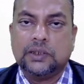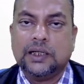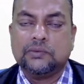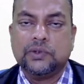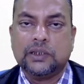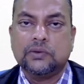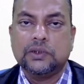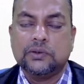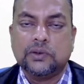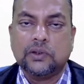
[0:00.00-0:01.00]
that we are
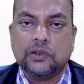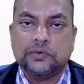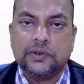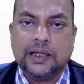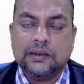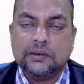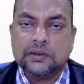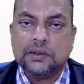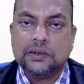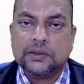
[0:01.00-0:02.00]
going to talk of, that
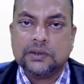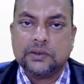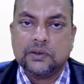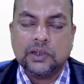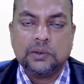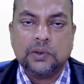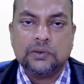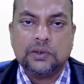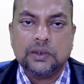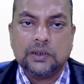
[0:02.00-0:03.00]
is all
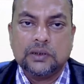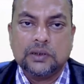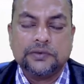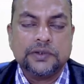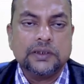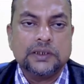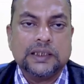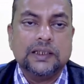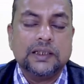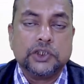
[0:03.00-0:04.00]
about the different
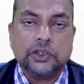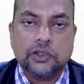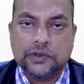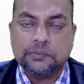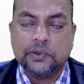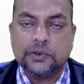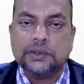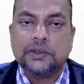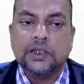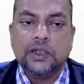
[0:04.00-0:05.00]
generation of
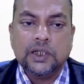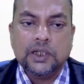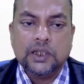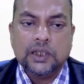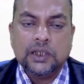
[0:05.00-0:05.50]
employees.